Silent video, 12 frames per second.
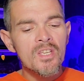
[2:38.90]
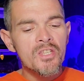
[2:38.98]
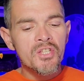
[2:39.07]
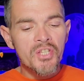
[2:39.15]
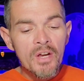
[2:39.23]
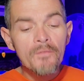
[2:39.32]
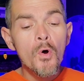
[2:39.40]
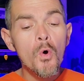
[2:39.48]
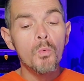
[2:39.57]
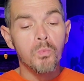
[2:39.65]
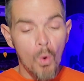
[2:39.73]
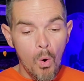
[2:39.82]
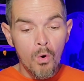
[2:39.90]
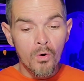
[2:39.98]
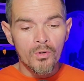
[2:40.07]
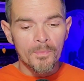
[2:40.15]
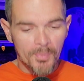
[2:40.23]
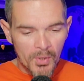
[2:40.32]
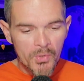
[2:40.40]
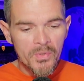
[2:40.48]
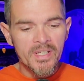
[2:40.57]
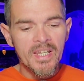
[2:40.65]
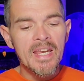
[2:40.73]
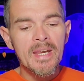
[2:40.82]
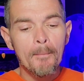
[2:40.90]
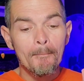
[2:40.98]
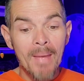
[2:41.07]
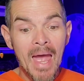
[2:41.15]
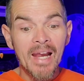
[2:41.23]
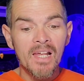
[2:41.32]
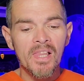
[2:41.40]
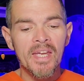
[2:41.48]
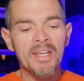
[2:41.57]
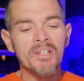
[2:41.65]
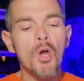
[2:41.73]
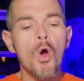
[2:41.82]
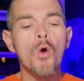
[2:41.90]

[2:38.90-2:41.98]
Civil war brewing in MAGA land